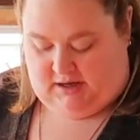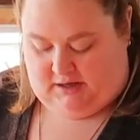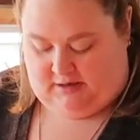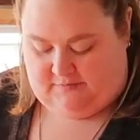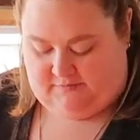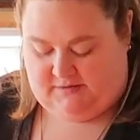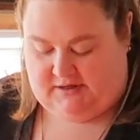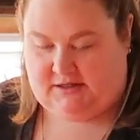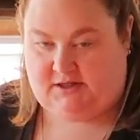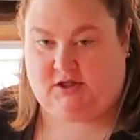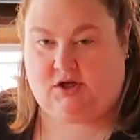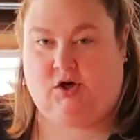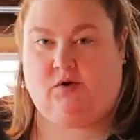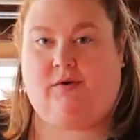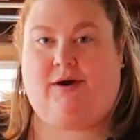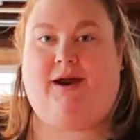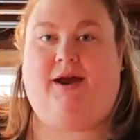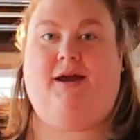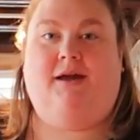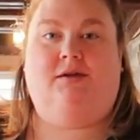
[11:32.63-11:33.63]
um, that's
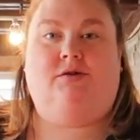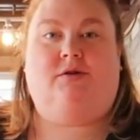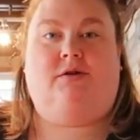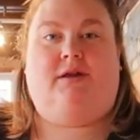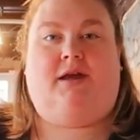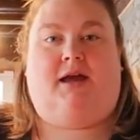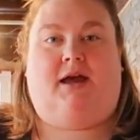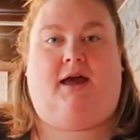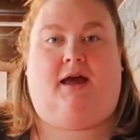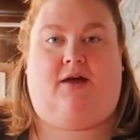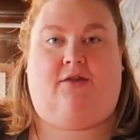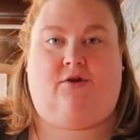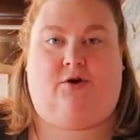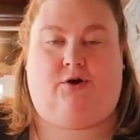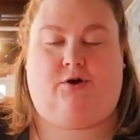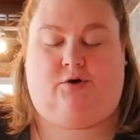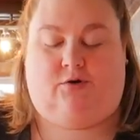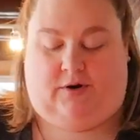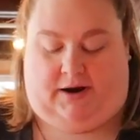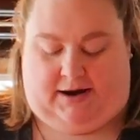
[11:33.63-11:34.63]
gray, sort of like a
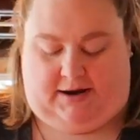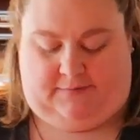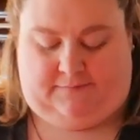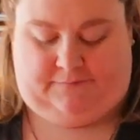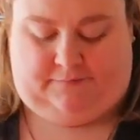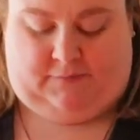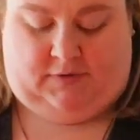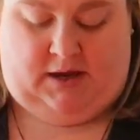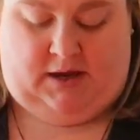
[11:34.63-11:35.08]
heathered gray.